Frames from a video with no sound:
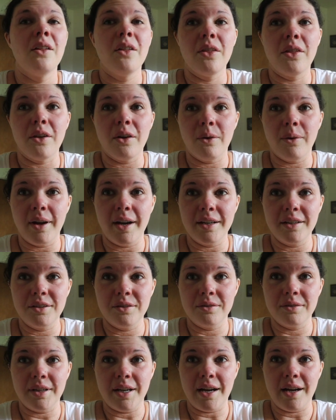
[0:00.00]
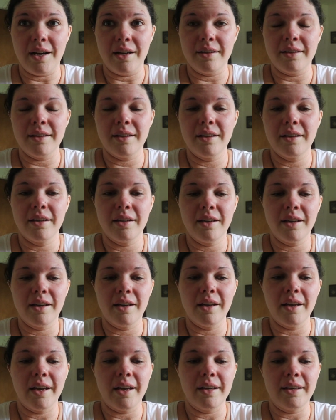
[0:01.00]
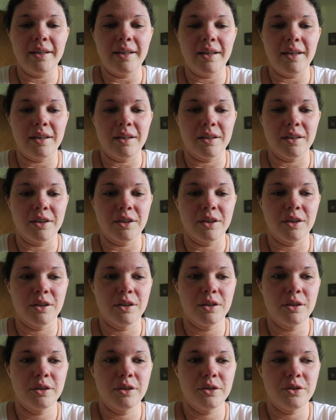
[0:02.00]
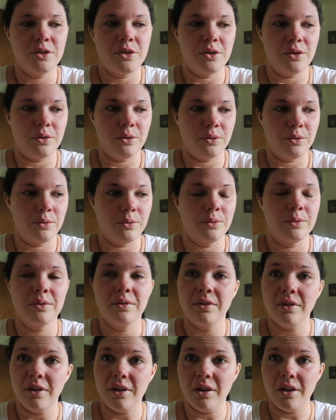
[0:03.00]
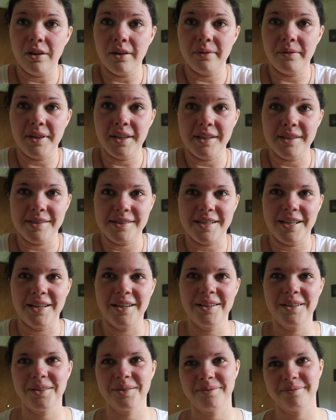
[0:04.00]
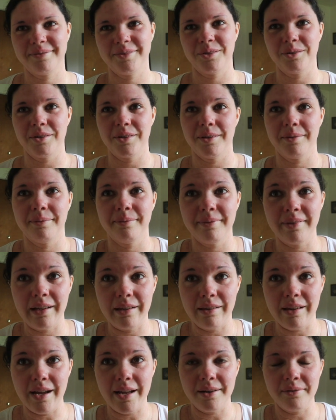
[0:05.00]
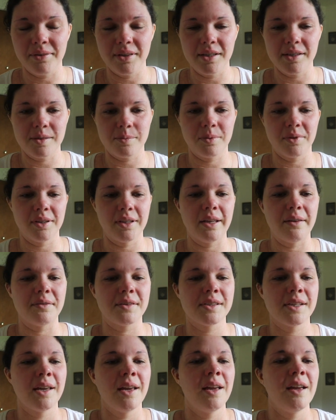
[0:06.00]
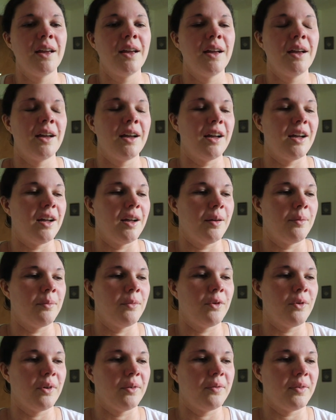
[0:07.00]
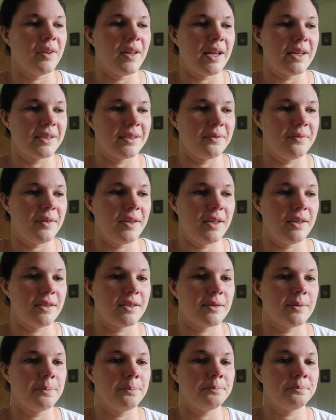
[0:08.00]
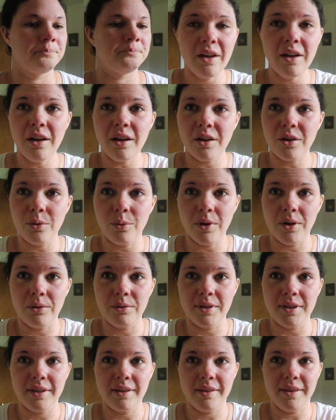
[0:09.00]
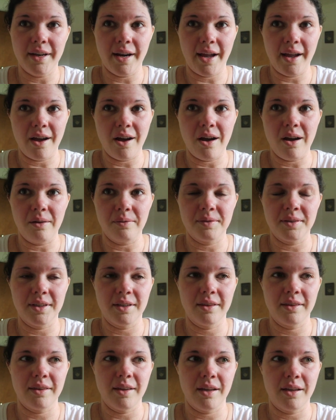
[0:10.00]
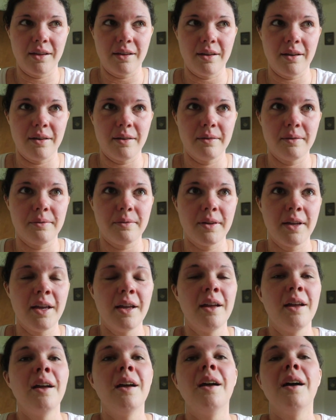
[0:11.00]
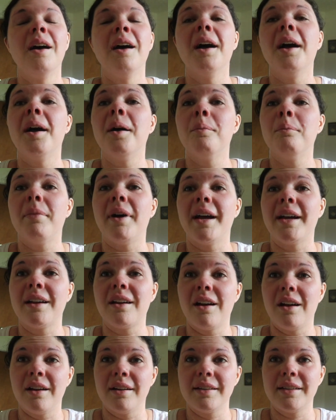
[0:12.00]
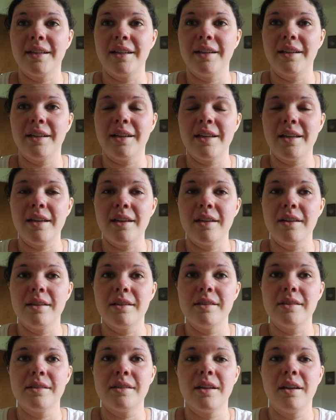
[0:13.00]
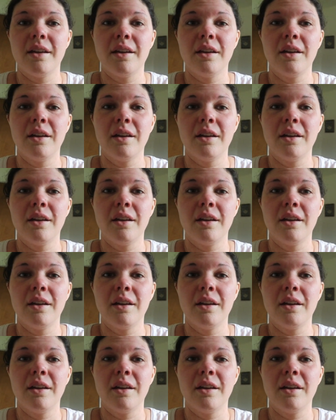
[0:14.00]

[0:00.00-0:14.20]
though I do not adhere to all of his, or a lot of his beliefs or philosophies, a quote that I often think of by Gandhi is,